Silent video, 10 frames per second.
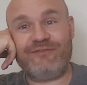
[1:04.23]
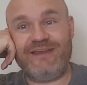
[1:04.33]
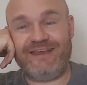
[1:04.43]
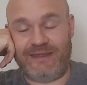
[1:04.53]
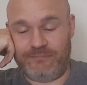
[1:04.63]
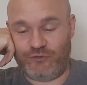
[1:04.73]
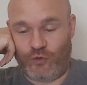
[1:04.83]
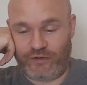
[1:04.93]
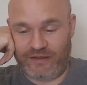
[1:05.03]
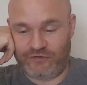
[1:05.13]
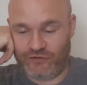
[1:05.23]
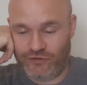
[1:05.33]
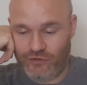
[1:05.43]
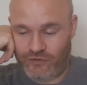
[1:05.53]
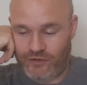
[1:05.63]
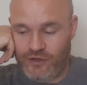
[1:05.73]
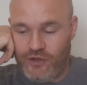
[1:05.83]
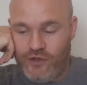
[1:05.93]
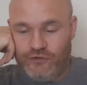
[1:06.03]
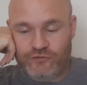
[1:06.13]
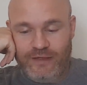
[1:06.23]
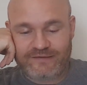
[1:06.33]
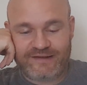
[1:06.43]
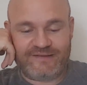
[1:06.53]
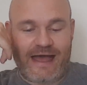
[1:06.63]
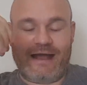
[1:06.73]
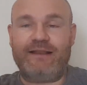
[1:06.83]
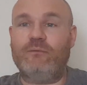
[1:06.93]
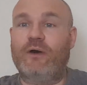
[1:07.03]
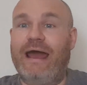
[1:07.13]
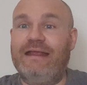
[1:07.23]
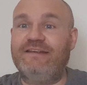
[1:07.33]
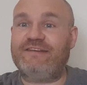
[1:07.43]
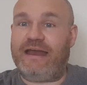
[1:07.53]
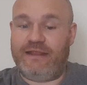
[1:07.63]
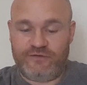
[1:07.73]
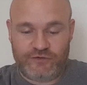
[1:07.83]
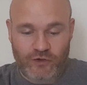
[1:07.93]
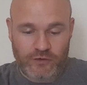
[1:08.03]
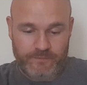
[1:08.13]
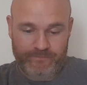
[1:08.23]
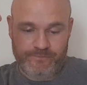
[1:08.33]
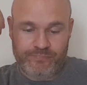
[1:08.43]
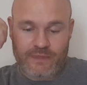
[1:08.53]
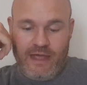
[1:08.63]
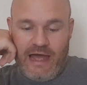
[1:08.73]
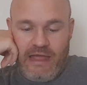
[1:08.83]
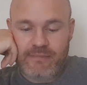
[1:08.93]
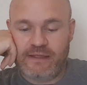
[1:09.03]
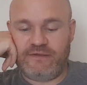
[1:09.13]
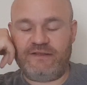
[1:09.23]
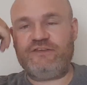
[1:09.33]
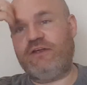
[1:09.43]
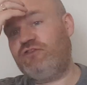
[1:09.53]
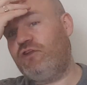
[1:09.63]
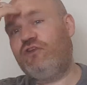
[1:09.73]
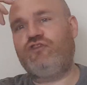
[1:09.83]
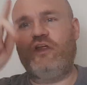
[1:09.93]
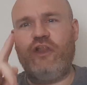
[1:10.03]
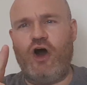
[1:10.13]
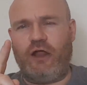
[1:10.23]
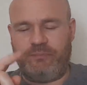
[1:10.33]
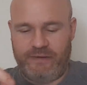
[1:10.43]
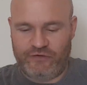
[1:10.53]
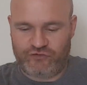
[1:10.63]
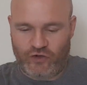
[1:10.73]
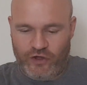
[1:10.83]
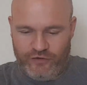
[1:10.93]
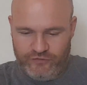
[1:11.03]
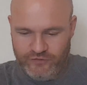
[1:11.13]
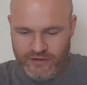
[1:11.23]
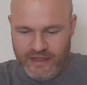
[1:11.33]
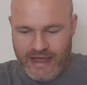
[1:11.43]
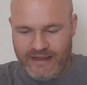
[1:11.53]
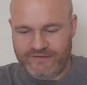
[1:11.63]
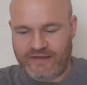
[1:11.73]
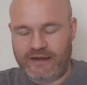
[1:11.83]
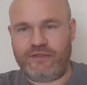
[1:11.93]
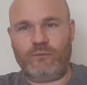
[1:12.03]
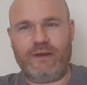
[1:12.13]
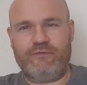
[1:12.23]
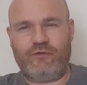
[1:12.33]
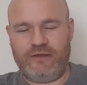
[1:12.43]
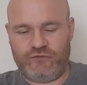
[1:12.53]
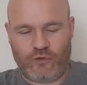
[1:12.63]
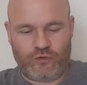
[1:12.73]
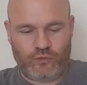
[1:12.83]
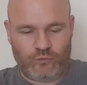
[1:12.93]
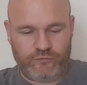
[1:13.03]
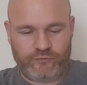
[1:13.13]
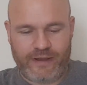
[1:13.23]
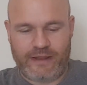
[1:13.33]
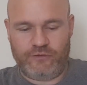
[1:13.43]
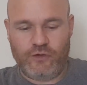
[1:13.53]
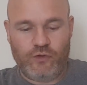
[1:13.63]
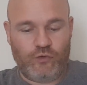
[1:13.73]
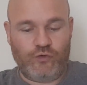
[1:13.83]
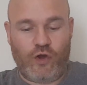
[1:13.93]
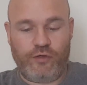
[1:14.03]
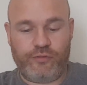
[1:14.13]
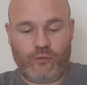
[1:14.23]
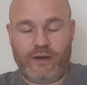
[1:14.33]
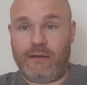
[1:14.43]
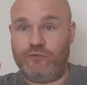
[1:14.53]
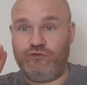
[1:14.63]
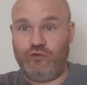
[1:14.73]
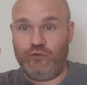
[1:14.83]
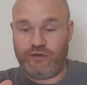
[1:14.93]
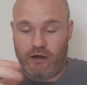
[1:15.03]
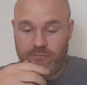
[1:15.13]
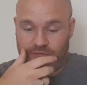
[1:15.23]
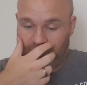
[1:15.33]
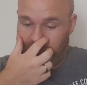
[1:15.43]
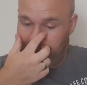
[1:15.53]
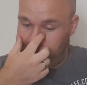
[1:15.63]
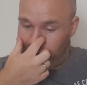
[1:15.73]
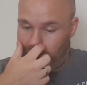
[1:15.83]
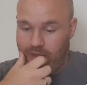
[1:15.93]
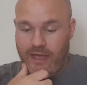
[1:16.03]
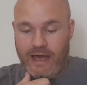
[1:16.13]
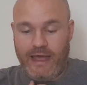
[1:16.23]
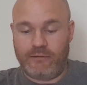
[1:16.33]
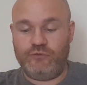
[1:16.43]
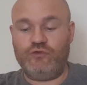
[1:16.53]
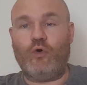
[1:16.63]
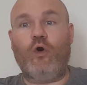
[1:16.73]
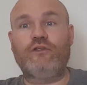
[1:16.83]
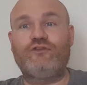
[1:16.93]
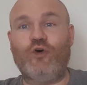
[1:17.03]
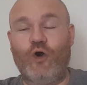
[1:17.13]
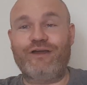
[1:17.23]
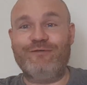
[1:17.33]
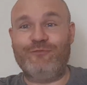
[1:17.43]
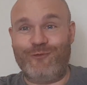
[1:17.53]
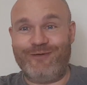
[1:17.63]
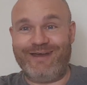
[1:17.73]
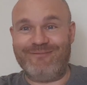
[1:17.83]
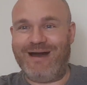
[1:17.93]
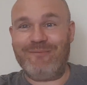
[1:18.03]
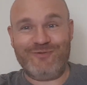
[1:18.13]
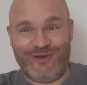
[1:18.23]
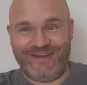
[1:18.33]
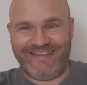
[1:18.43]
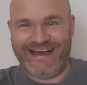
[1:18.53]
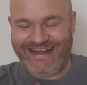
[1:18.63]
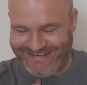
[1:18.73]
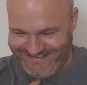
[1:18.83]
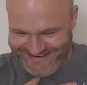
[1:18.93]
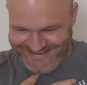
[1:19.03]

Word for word: if they keep talking to you. So that's exactly what I decided to do. I made the decision to not be shunned. I decided that whenever I saw an old friend who now thought I was too terrible to speak to, I would do all the talking for them. I'm good at that.